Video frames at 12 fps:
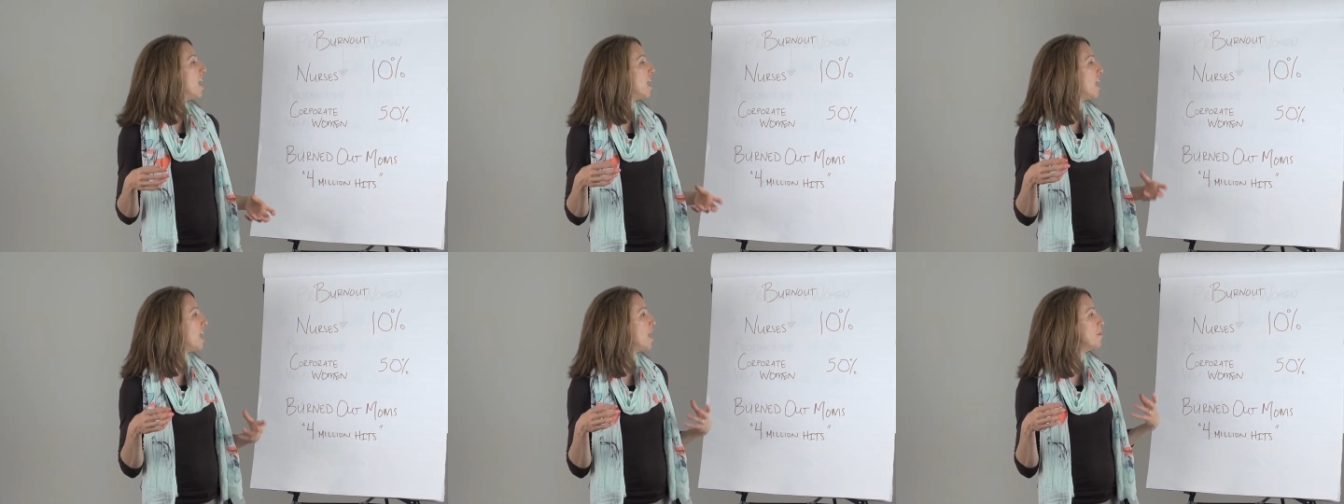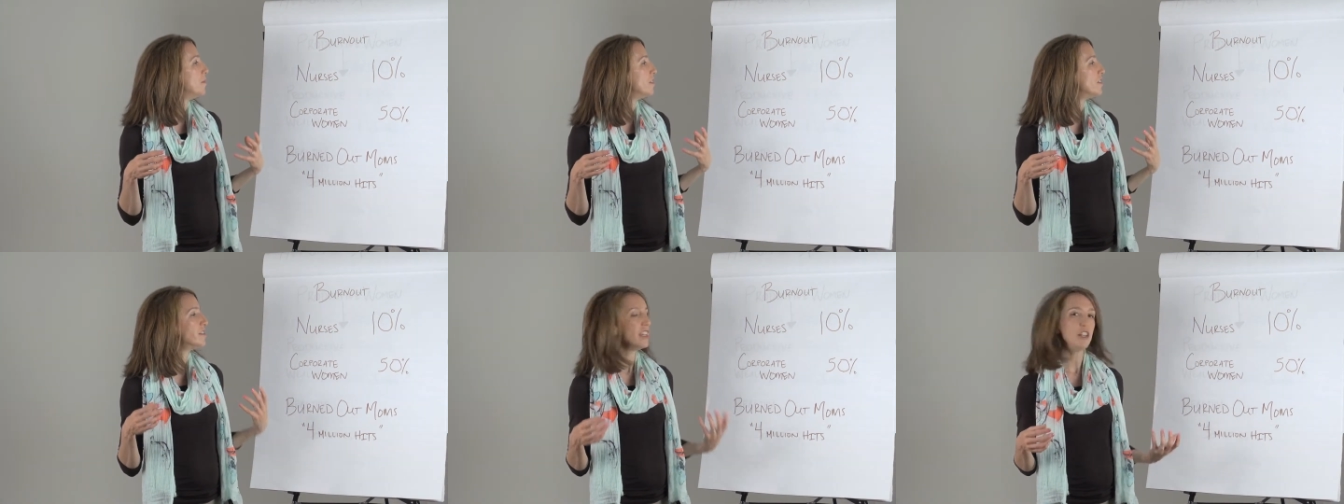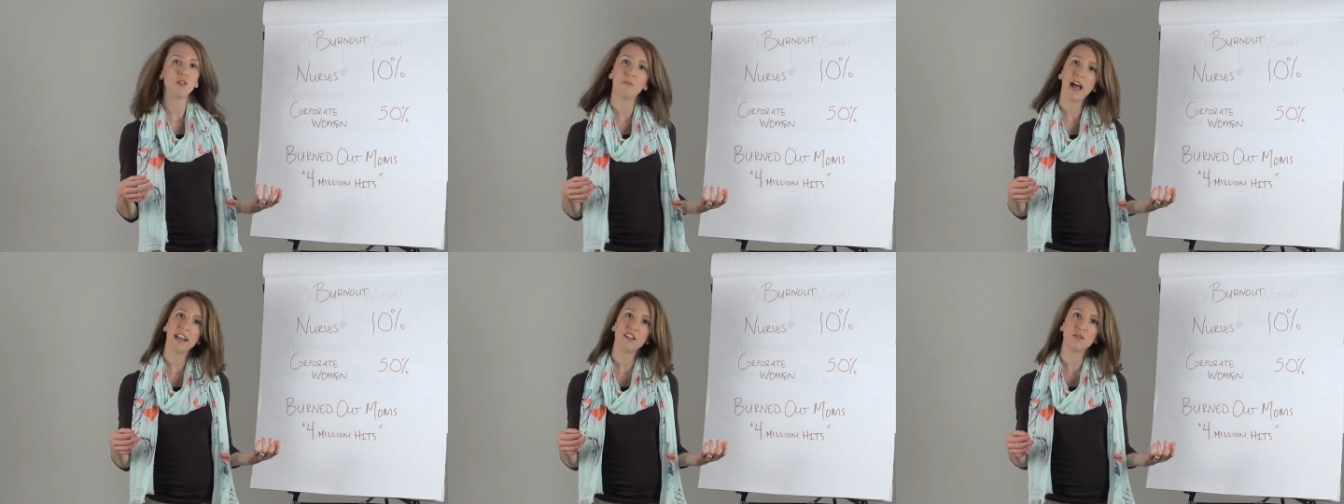um, the senior
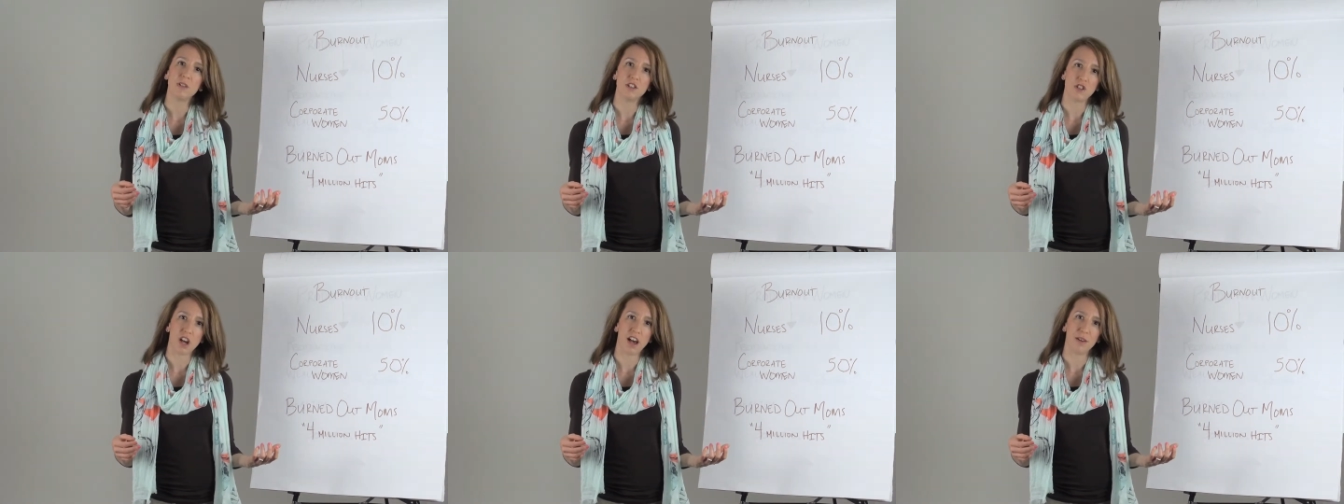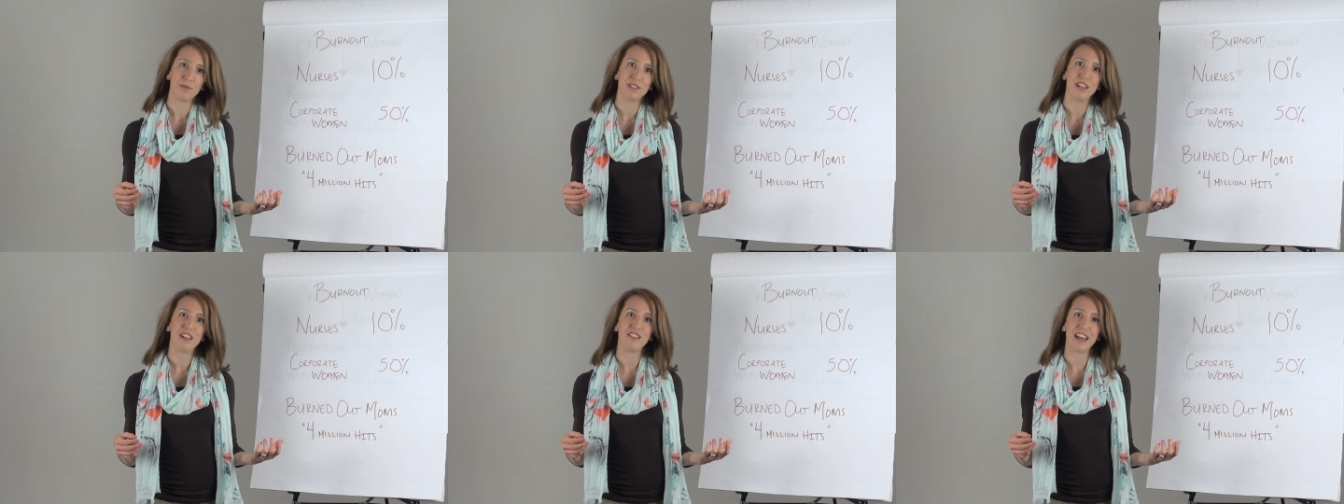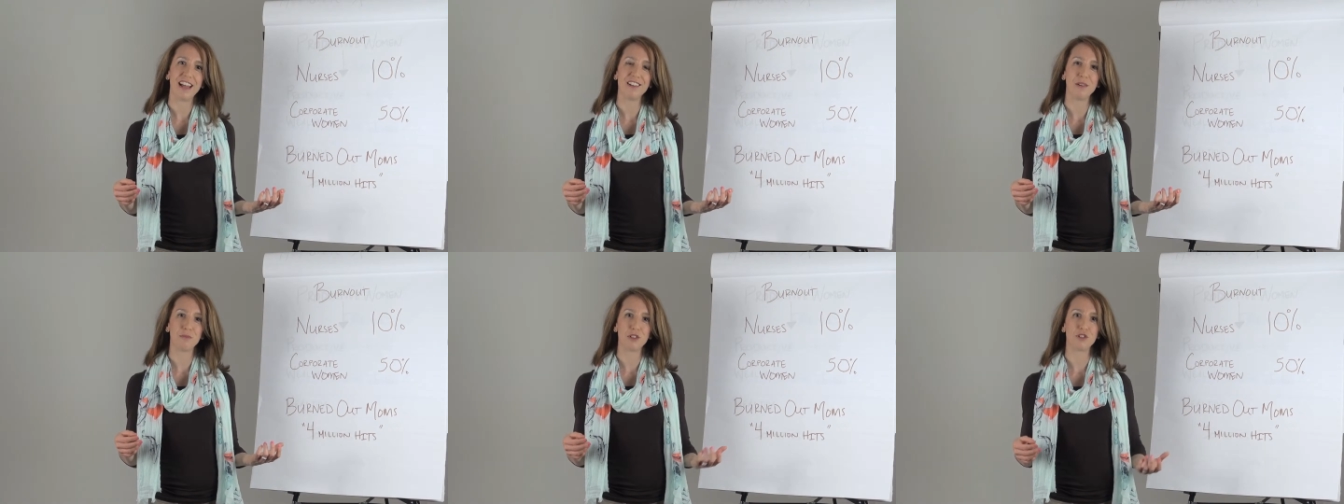management jobs, that
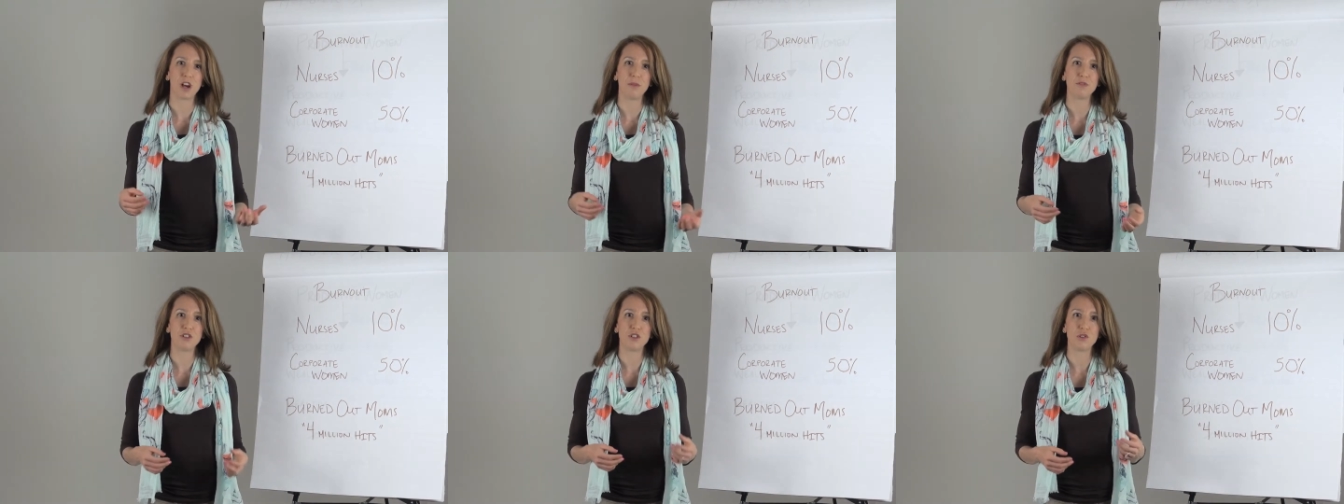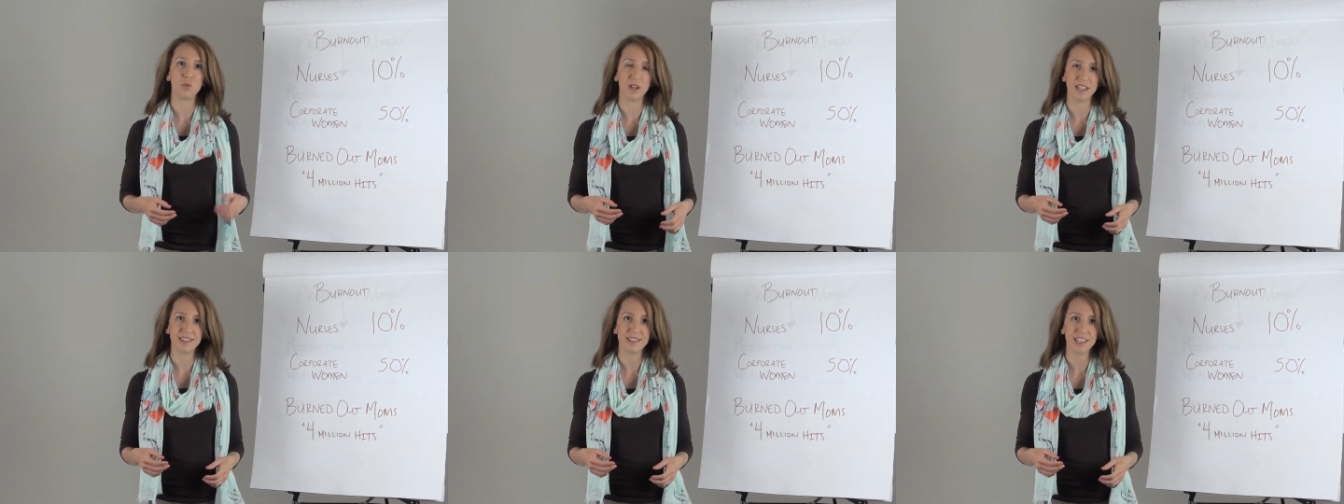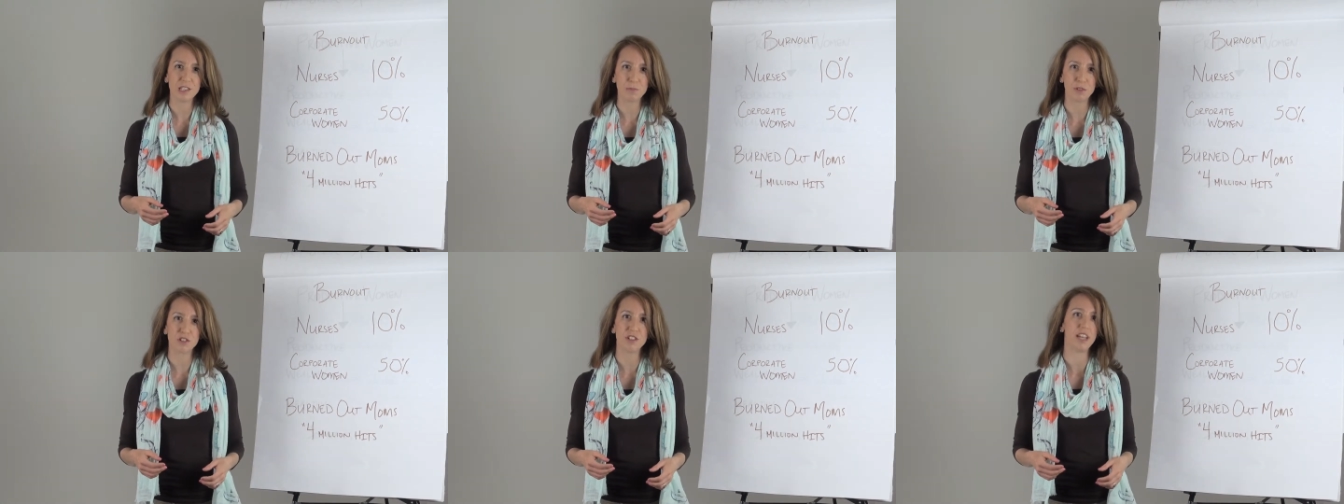number drops to
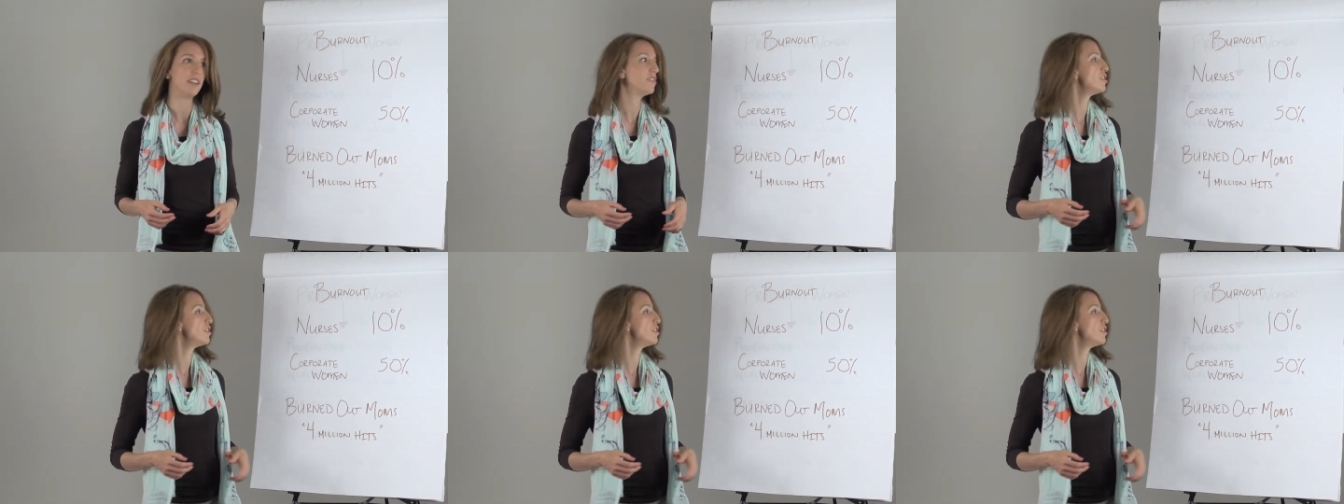26%.